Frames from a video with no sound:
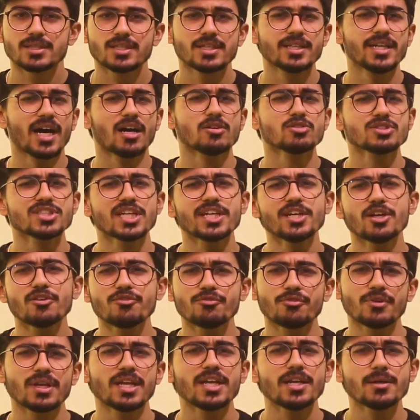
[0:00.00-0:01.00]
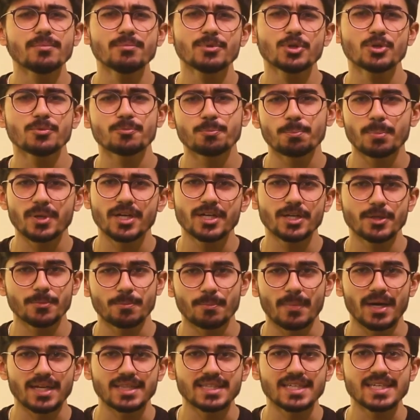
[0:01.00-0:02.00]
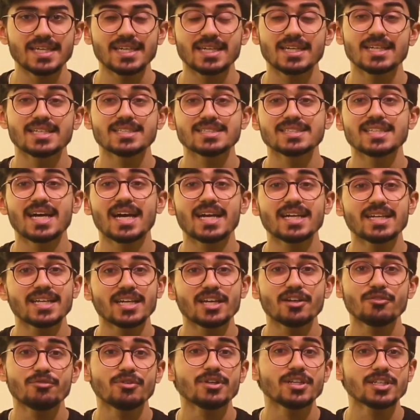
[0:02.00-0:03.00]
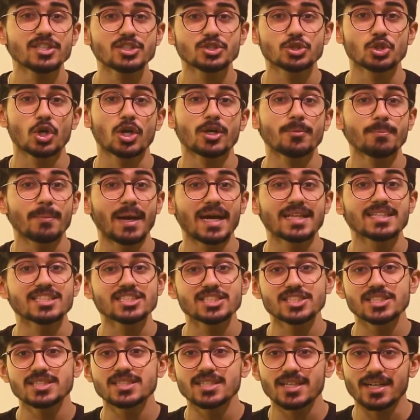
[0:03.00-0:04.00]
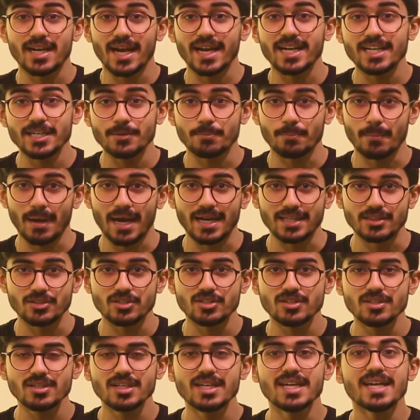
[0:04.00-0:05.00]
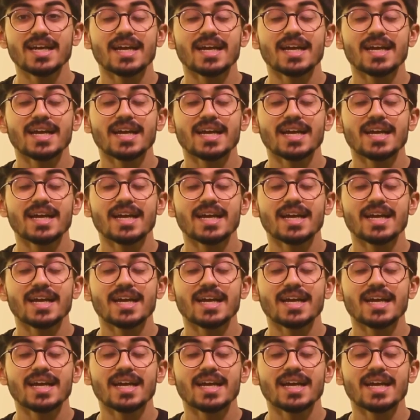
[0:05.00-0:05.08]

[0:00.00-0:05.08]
The downside of freedom to print money is that if it is not managed in the right manner,